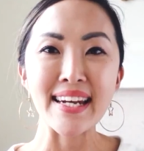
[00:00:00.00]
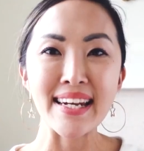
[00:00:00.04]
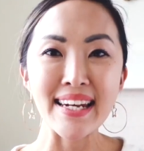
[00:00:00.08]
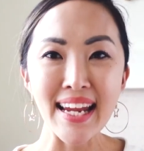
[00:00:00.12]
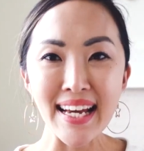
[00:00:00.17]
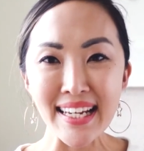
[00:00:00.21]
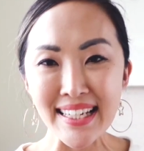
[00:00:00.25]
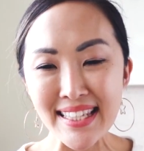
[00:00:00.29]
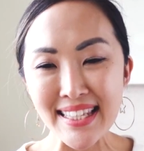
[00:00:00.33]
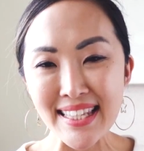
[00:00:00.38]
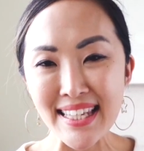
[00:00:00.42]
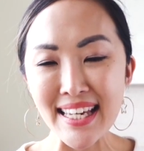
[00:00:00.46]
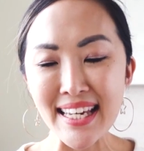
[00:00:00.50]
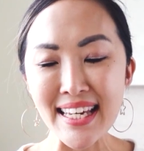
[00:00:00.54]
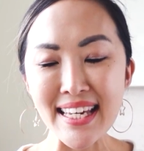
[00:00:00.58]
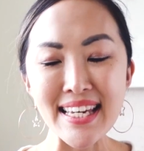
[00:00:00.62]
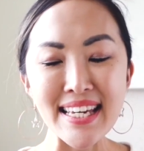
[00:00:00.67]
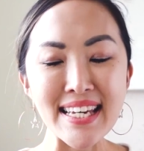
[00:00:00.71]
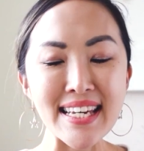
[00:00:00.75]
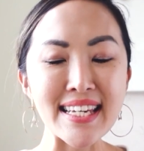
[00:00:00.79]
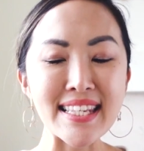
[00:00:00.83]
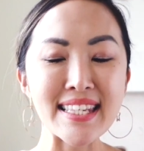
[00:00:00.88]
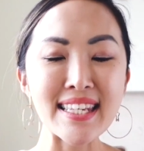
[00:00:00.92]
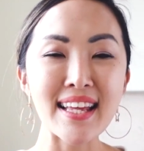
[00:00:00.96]
Next thing
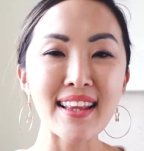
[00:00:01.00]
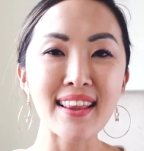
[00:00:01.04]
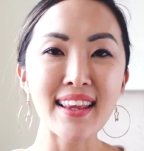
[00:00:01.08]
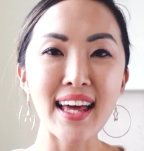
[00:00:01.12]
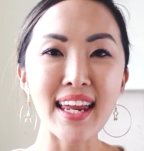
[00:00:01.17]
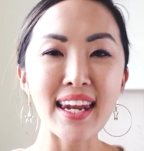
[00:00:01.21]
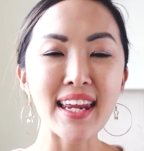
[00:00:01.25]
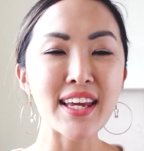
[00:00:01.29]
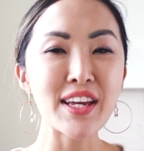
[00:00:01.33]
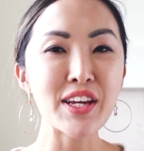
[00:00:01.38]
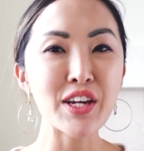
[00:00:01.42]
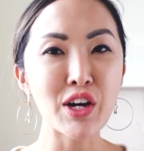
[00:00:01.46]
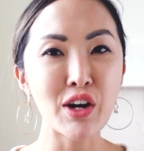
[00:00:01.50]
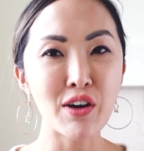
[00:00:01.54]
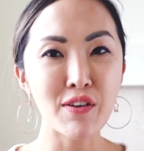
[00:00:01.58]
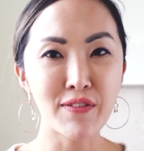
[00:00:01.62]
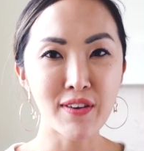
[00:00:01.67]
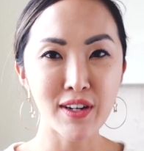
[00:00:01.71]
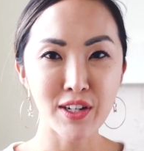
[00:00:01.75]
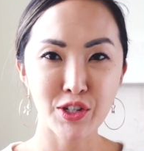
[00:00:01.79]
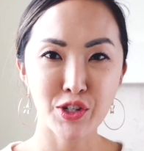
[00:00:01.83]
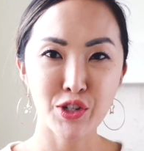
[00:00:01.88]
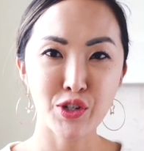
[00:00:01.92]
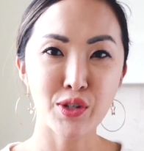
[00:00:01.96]
is letting go
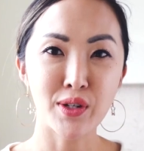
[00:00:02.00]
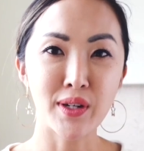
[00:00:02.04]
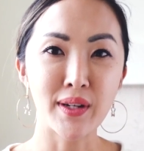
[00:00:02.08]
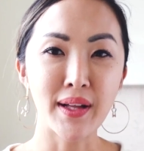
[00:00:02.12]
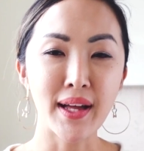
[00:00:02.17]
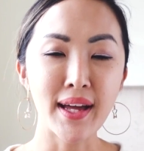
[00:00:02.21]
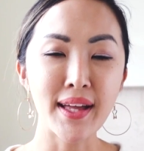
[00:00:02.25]
of control,